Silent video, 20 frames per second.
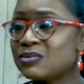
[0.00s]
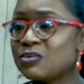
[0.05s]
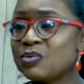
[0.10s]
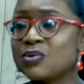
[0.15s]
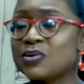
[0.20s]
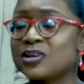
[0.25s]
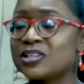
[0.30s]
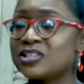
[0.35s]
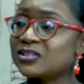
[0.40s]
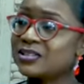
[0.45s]

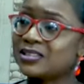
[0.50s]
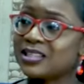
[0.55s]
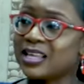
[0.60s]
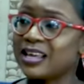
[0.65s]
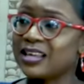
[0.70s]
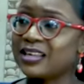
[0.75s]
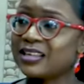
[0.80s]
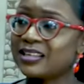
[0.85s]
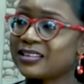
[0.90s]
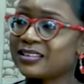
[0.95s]
We were just there.
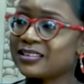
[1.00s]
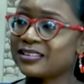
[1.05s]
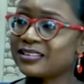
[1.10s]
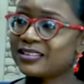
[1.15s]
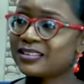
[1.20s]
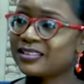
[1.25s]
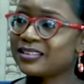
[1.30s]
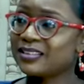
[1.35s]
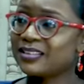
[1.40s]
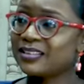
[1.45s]

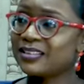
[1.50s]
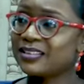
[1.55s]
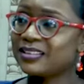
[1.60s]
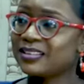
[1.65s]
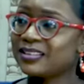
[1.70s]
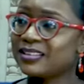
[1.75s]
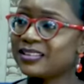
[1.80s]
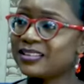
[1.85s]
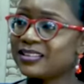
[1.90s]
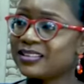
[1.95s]

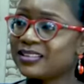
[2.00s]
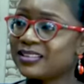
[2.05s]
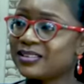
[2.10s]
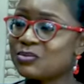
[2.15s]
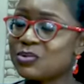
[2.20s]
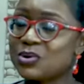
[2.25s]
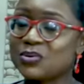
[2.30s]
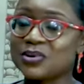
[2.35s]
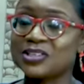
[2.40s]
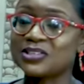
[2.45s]

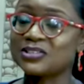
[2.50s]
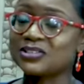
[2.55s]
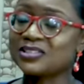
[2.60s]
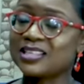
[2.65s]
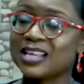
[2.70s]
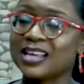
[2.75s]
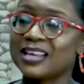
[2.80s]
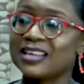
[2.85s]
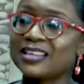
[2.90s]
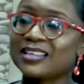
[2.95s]
We were just
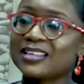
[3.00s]
there.